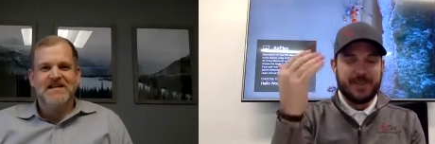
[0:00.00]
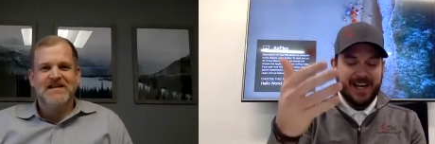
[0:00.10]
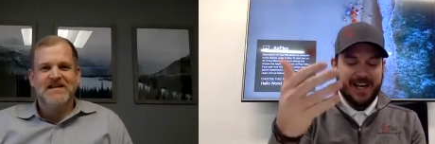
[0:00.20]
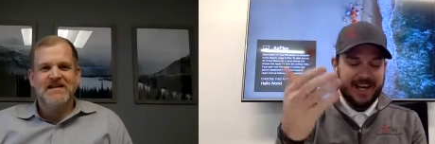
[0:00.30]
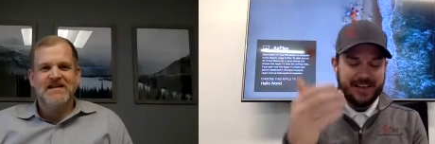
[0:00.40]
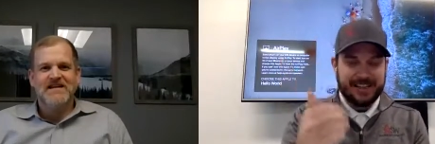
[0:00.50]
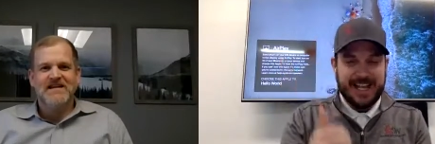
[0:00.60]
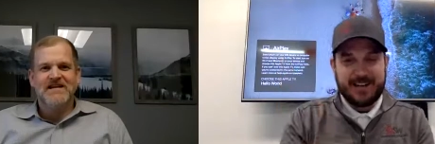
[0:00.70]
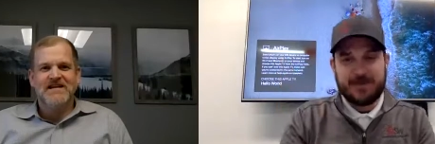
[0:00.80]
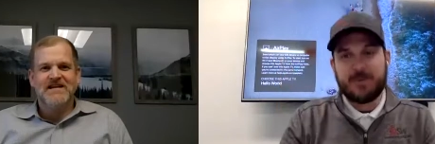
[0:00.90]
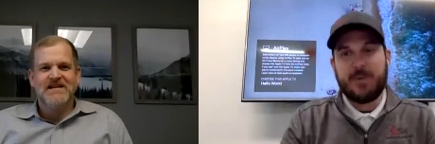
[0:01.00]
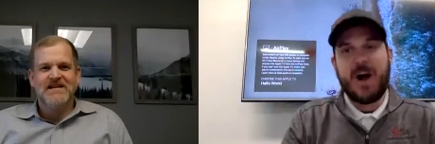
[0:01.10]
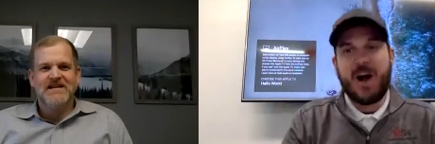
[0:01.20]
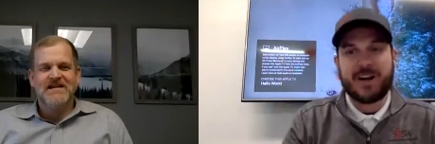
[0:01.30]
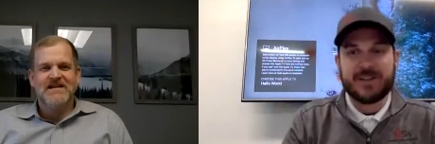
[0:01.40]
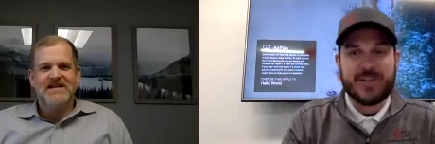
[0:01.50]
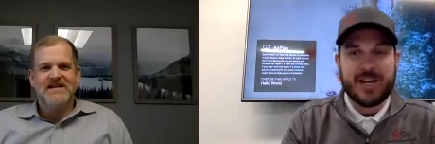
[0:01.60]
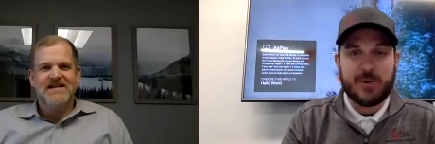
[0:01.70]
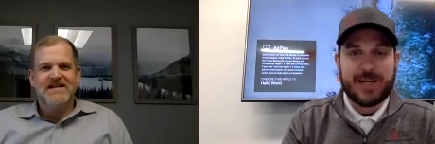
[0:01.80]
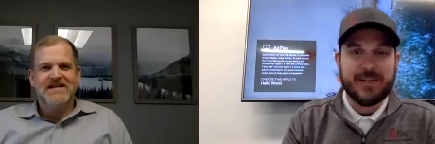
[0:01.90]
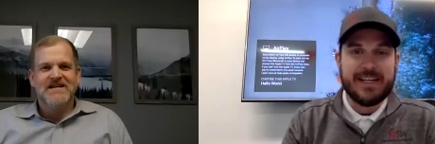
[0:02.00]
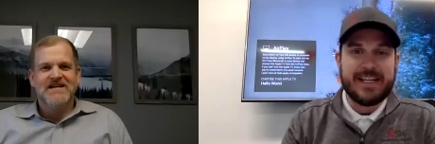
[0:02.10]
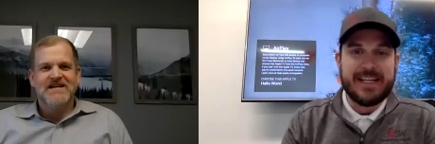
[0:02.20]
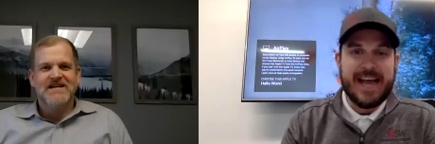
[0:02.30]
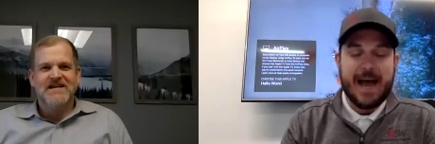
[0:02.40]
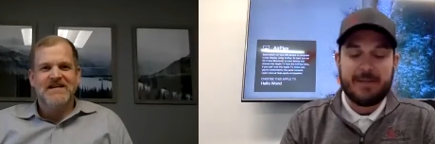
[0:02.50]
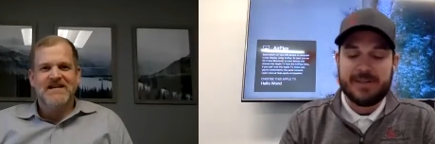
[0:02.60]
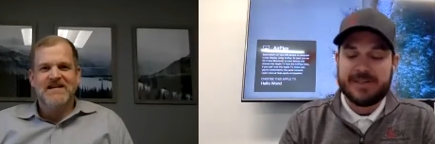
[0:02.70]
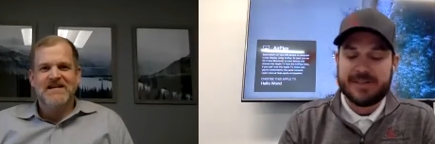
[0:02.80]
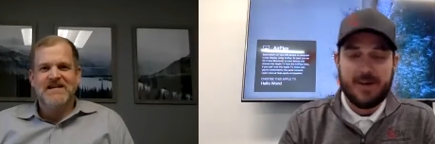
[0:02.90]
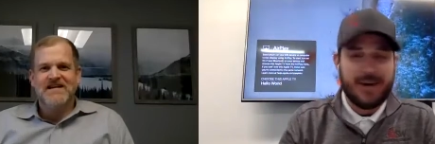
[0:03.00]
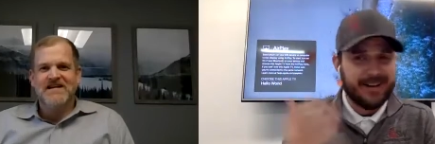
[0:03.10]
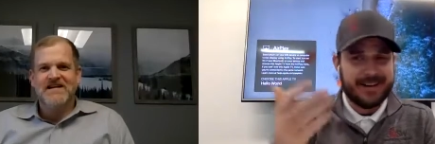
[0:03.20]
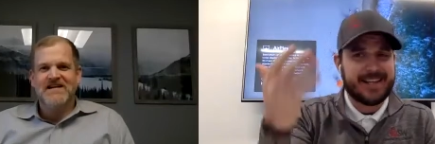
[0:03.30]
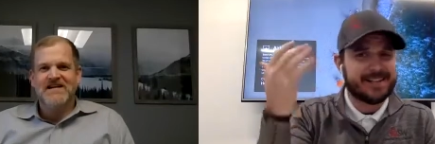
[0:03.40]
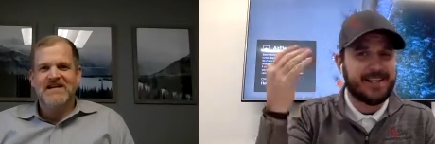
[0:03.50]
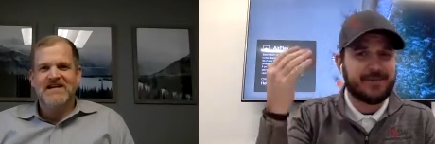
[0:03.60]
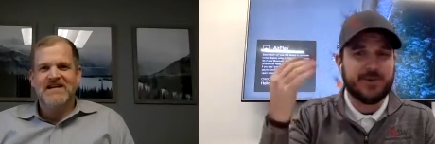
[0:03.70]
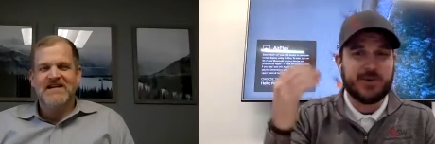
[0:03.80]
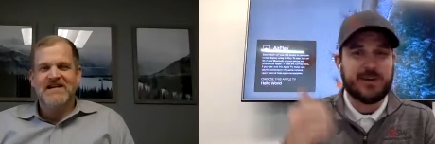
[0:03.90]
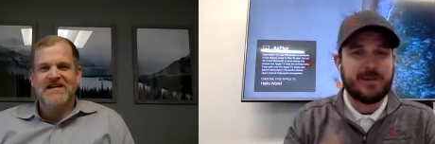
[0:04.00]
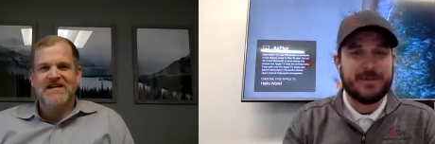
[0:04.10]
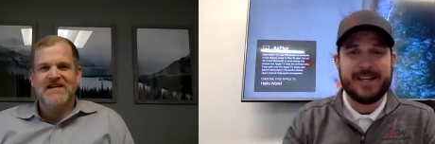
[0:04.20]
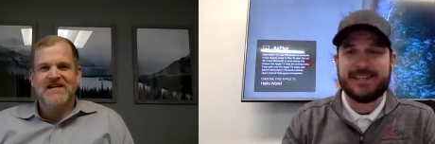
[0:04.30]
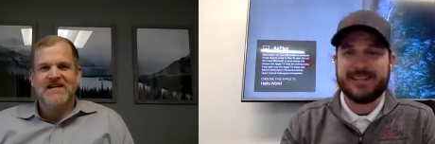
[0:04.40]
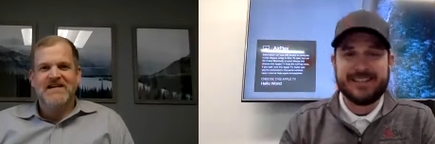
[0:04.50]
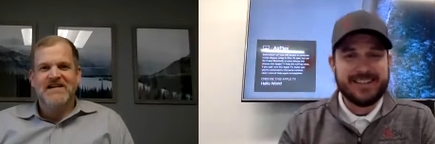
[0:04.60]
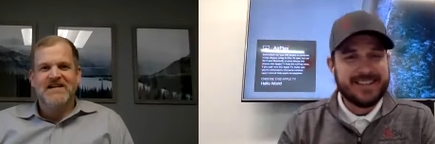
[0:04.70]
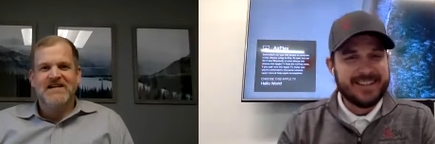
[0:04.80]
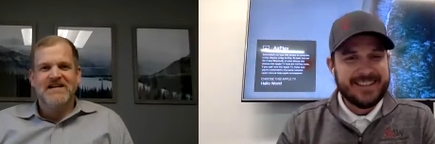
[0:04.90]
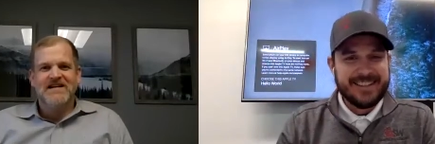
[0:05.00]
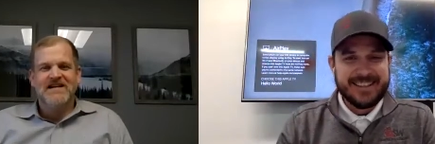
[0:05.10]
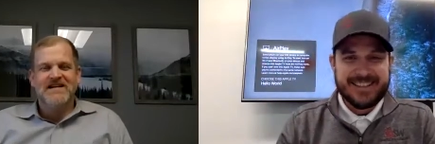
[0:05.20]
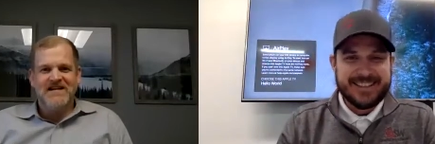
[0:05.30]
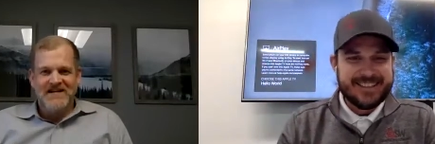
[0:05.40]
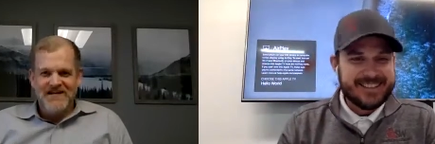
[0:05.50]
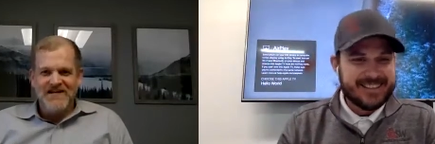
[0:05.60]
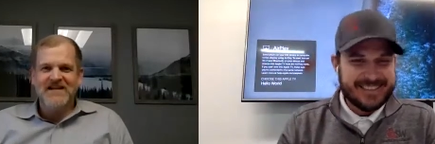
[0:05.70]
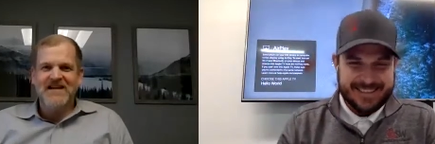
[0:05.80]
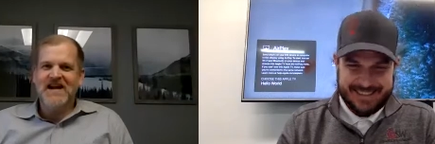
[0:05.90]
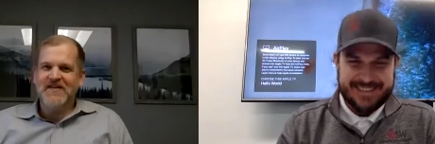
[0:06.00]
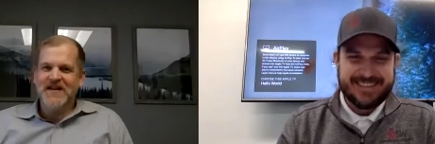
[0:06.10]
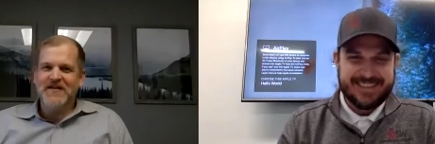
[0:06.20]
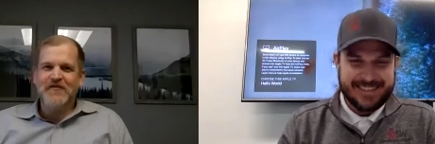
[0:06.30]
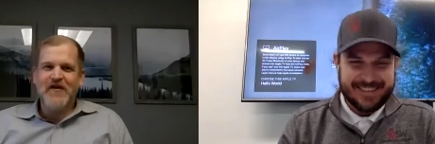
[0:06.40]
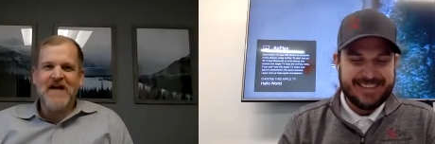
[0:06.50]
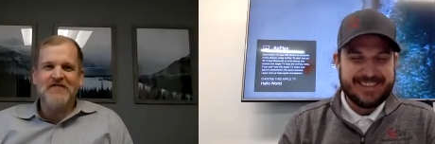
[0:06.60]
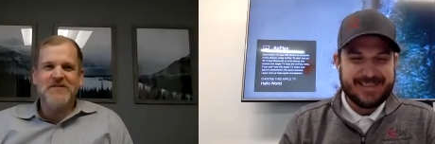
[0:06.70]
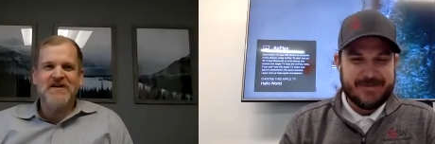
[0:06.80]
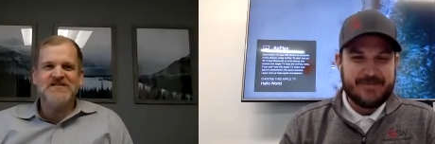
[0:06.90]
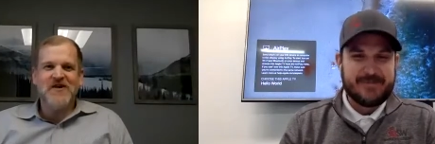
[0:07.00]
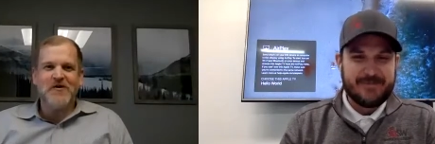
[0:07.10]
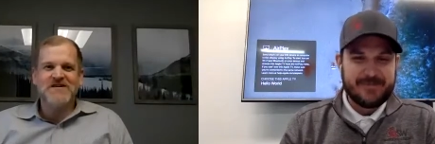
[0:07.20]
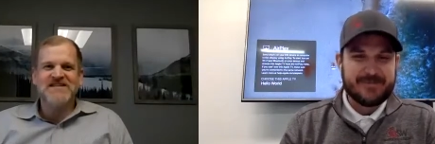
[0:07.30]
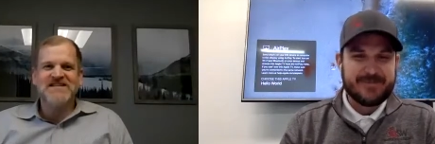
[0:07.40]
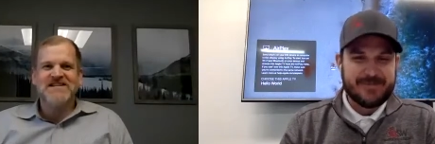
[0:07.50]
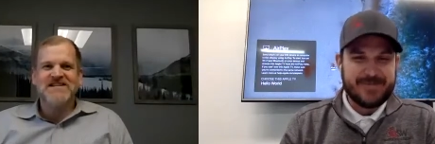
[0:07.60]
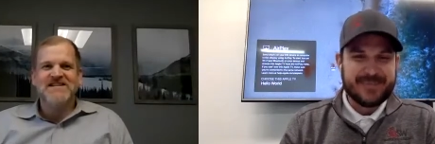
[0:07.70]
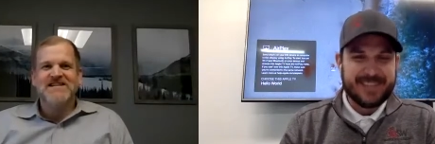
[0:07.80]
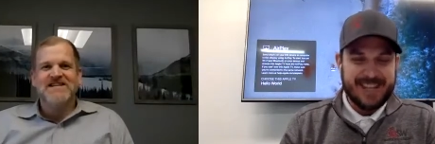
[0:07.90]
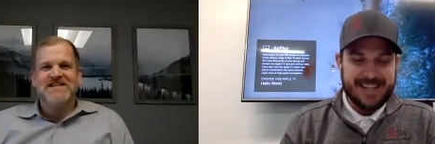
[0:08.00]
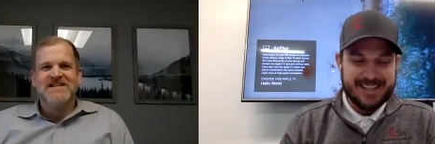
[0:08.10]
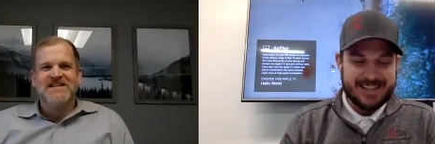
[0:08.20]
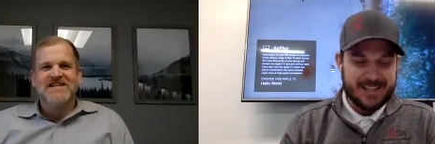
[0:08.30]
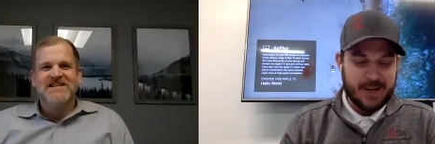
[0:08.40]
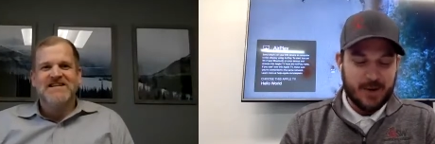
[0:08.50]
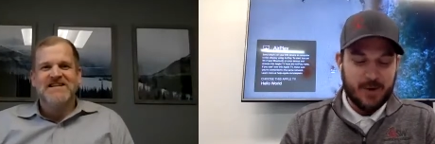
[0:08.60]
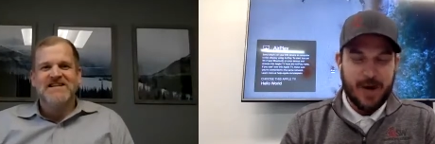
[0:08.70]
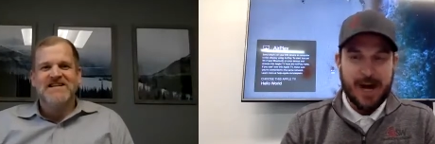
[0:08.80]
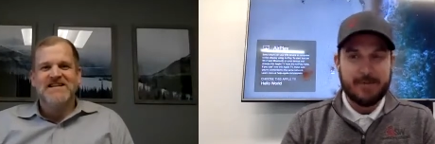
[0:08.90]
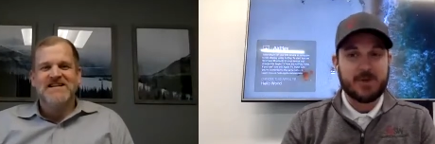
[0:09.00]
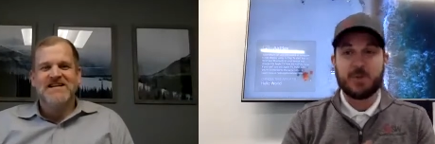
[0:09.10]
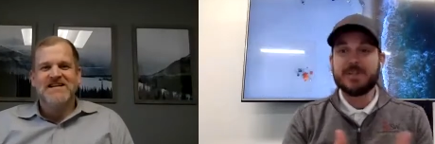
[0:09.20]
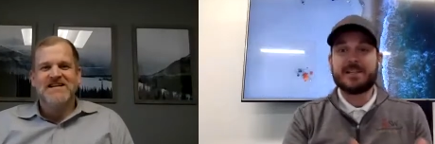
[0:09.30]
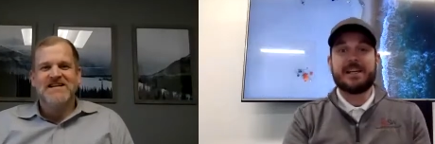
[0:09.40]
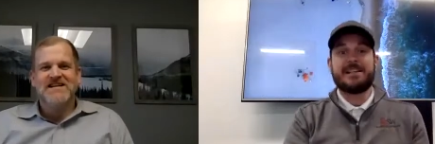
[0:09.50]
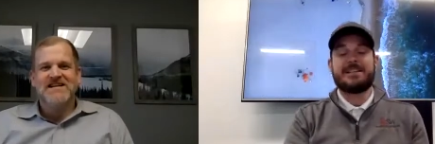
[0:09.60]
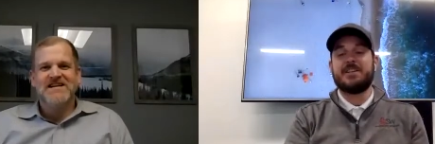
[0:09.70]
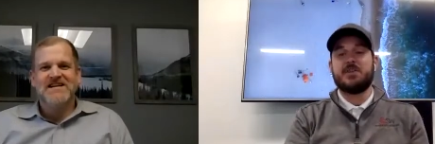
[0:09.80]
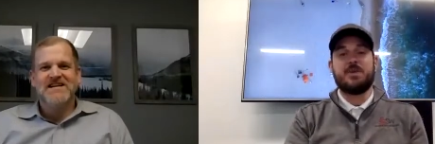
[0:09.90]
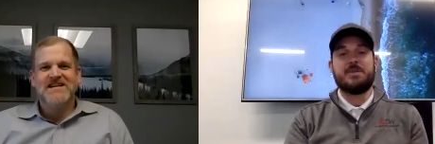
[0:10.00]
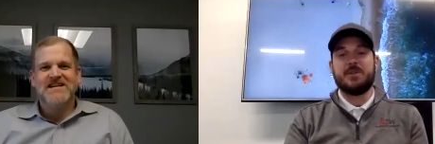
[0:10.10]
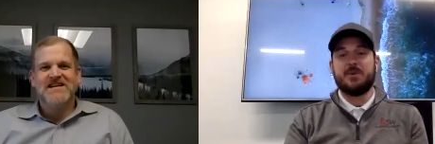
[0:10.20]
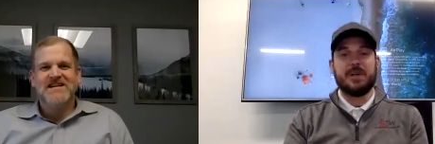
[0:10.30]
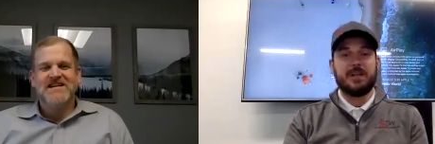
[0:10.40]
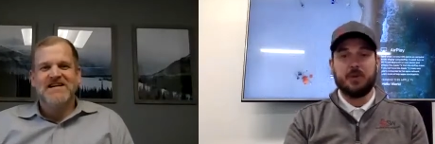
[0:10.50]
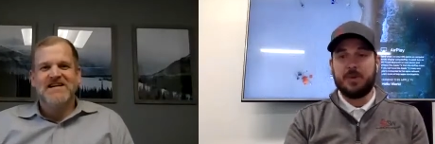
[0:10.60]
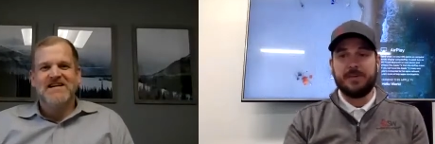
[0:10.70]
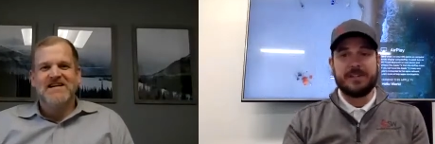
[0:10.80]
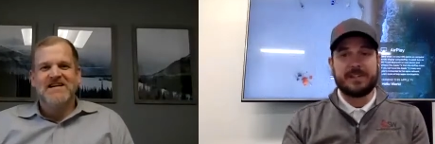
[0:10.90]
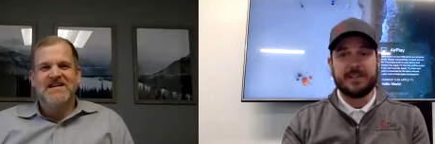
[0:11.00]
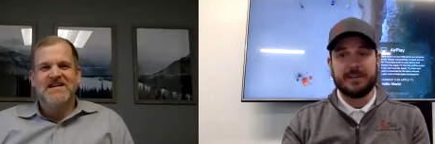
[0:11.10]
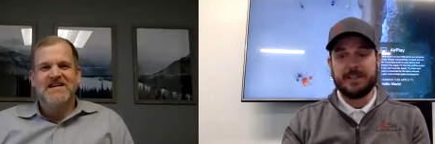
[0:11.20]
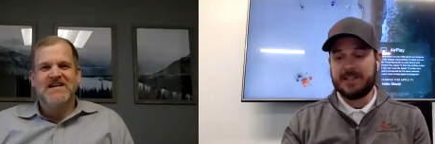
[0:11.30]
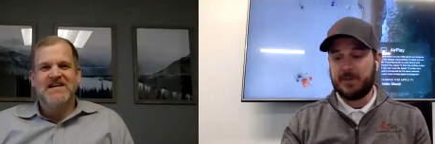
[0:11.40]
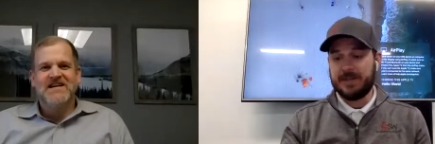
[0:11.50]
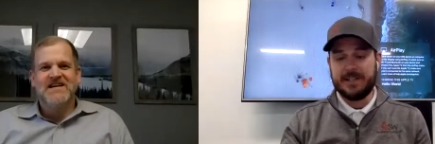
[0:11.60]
Speaker 1: with uh, Eric Downing from Hawker Title here in Indianapolis. So, Eric, thanks a lot for joining me, man.
Speaker 2: Yeah, thank you for having me as always.
Speaker 1: Yeah, so um, so we're just going to continue. We've been doing a little bit of a series that